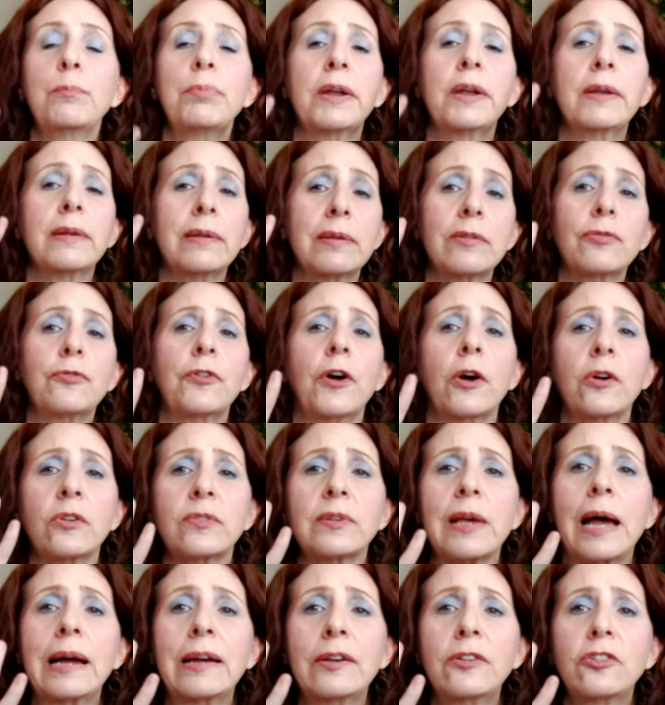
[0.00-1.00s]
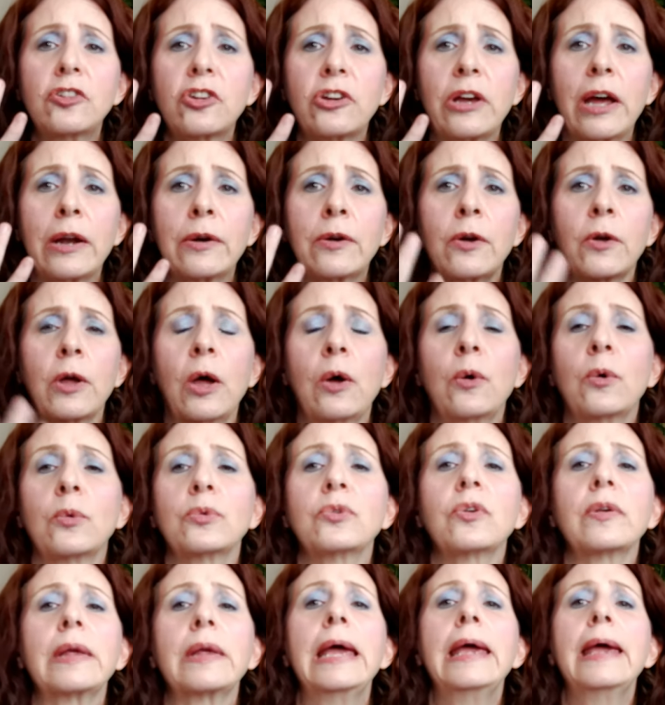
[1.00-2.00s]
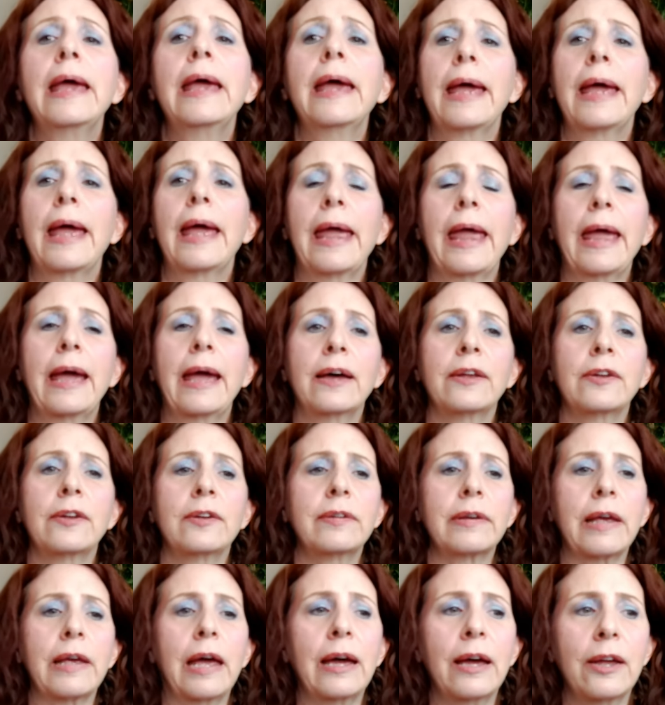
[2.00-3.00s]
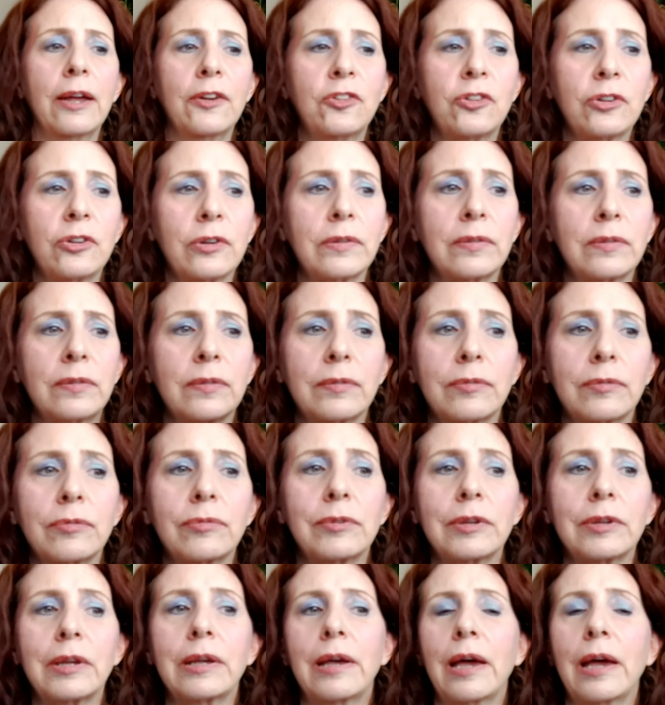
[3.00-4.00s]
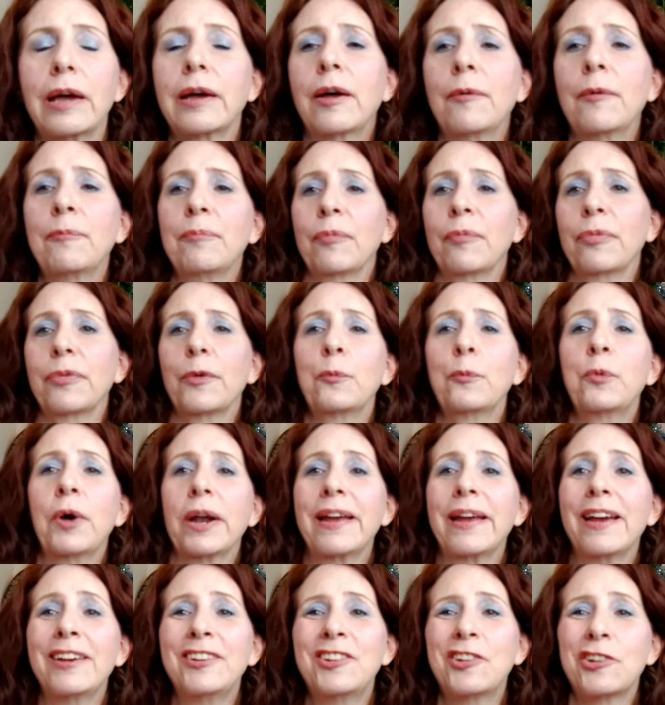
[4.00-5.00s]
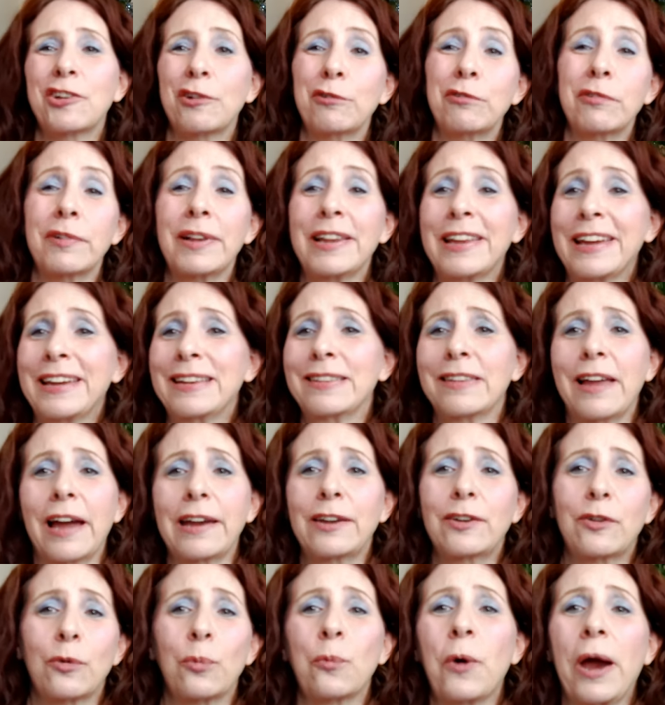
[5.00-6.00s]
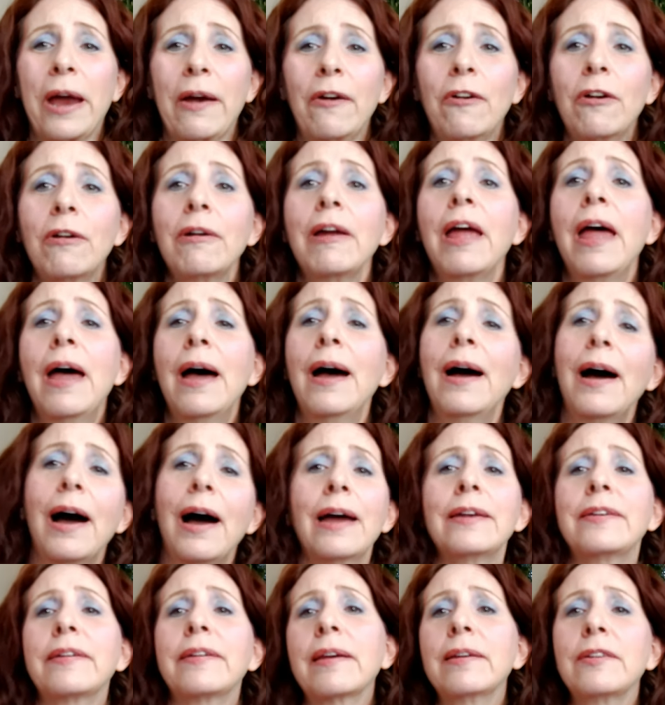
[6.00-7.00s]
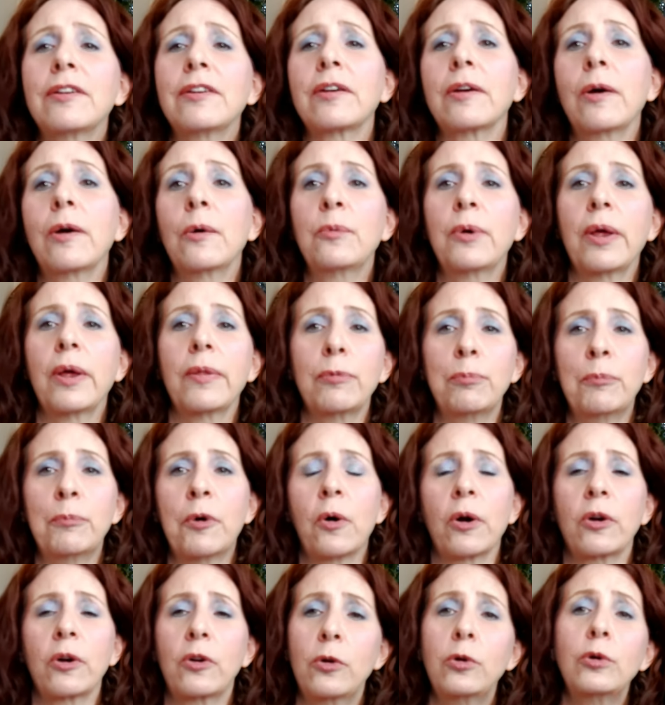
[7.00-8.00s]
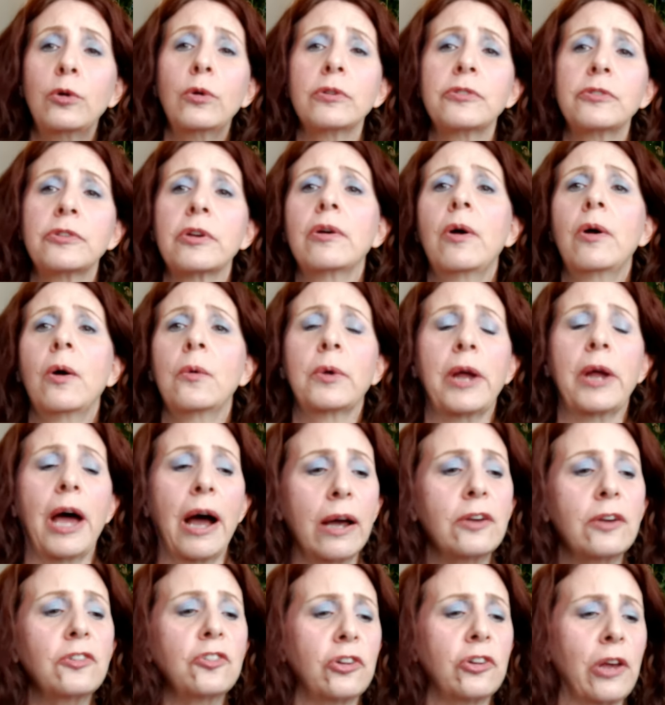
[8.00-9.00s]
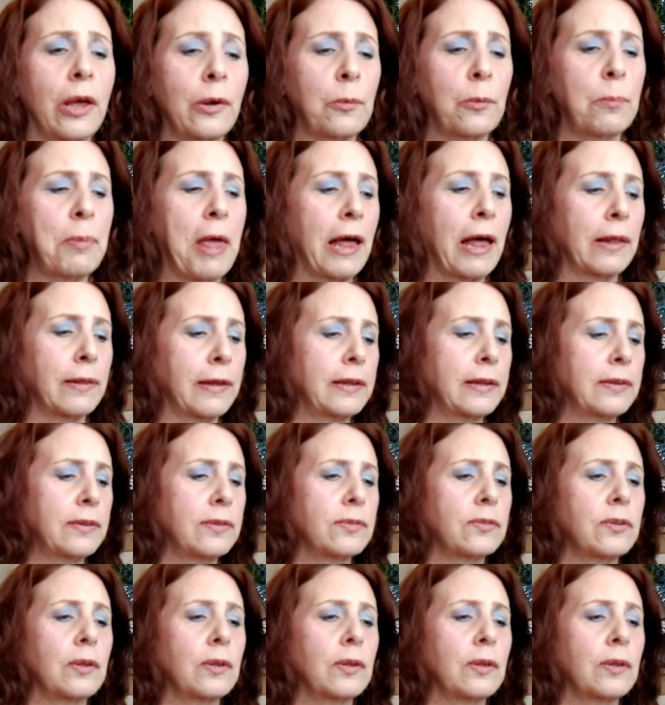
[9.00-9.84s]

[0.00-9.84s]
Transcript: But as far as eye shadow goes, and uh, just um, what I generally like to wear, I tend to go with more cool tone eyeshadow palettes.